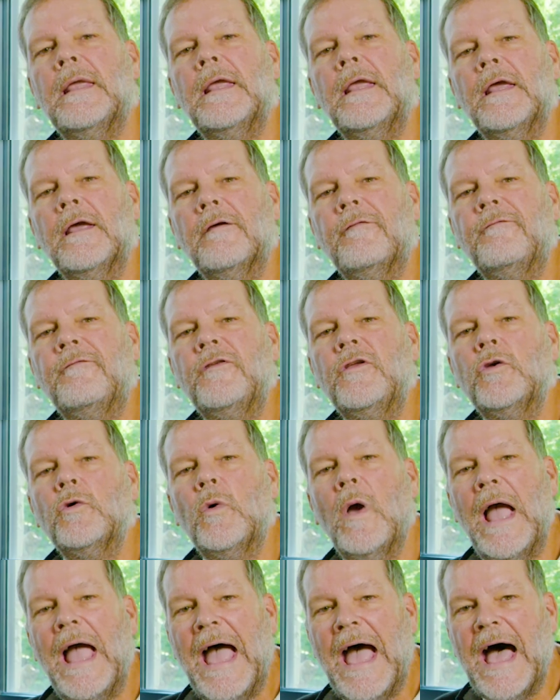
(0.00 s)
If you
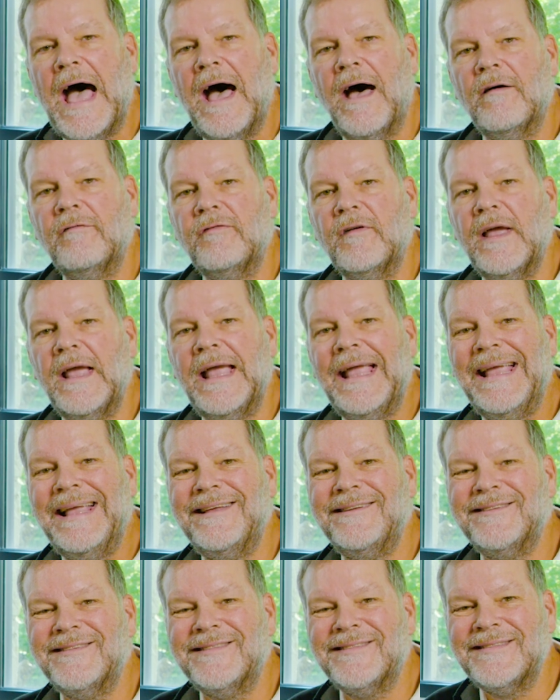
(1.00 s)
have a
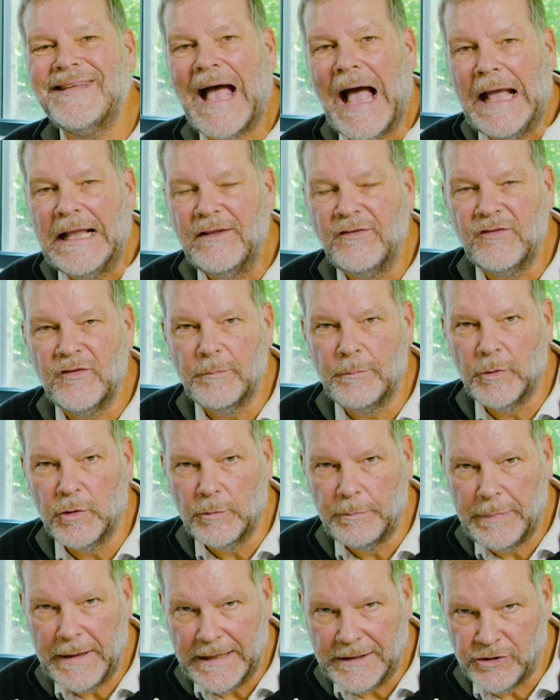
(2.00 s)
sizable
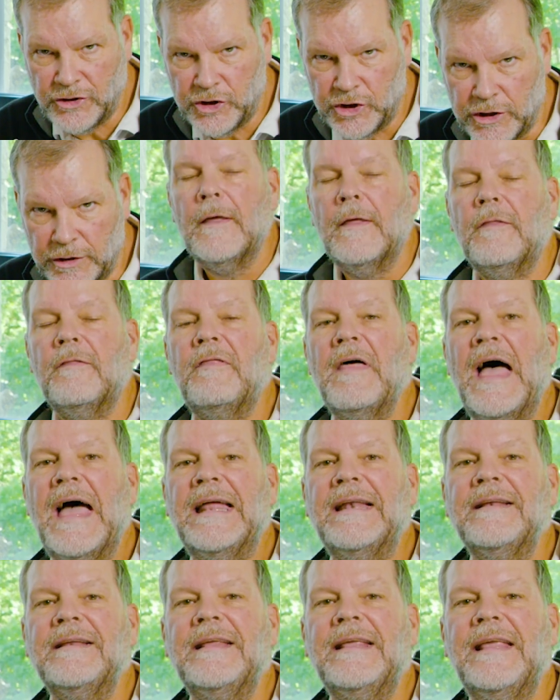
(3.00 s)
pension,
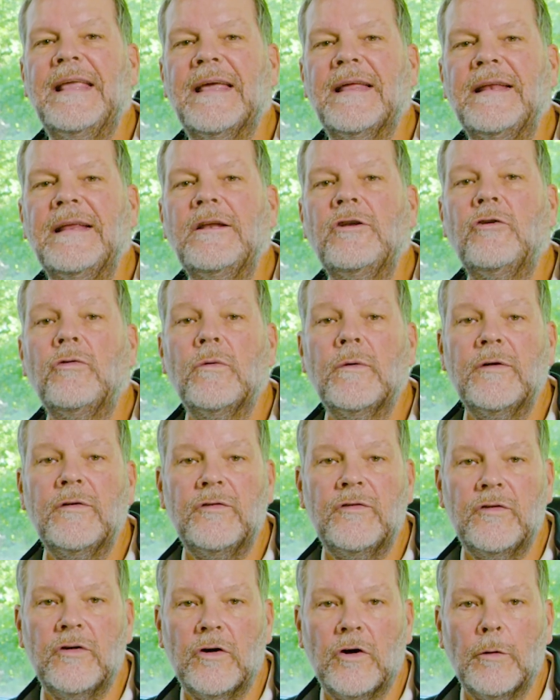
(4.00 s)
then getting to a
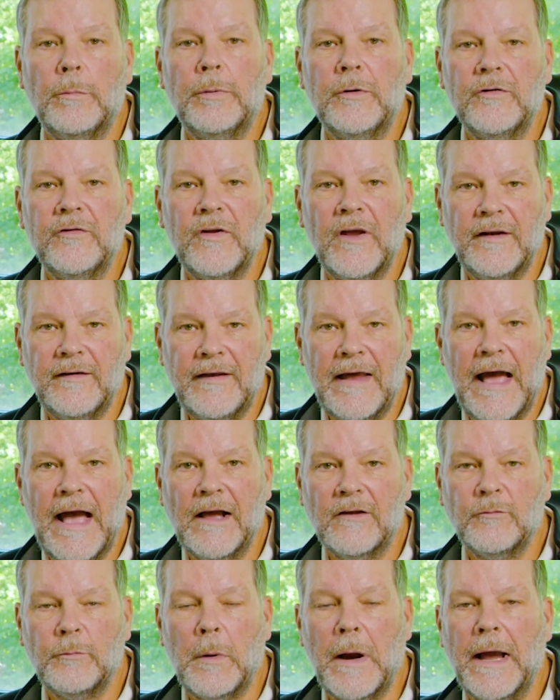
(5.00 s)
0%
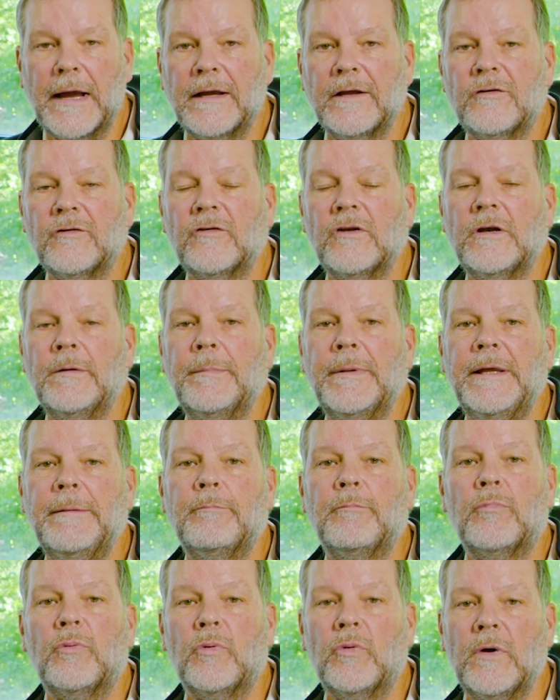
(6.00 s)
tax bracket is going to be
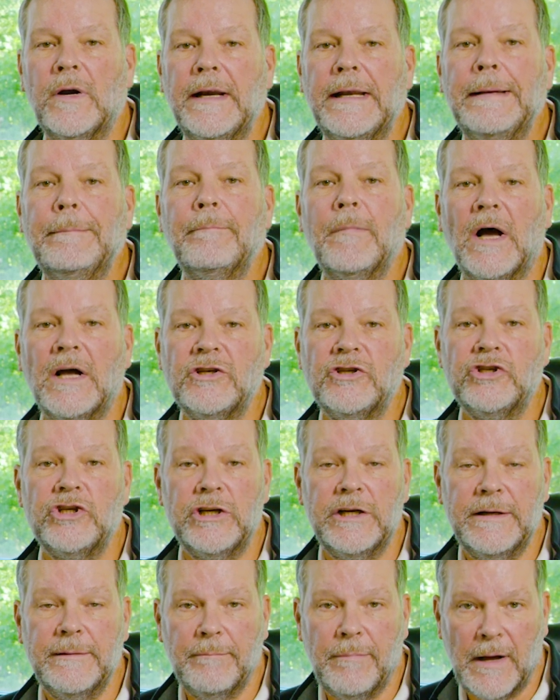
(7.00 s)
pretty much
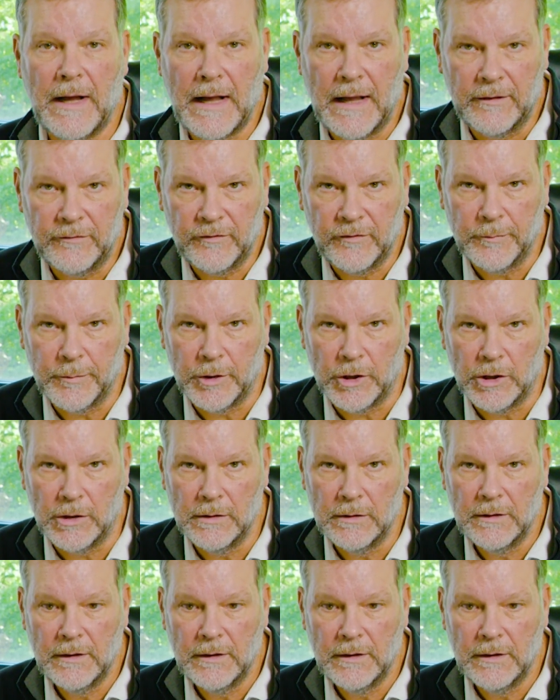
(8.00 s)
impossible.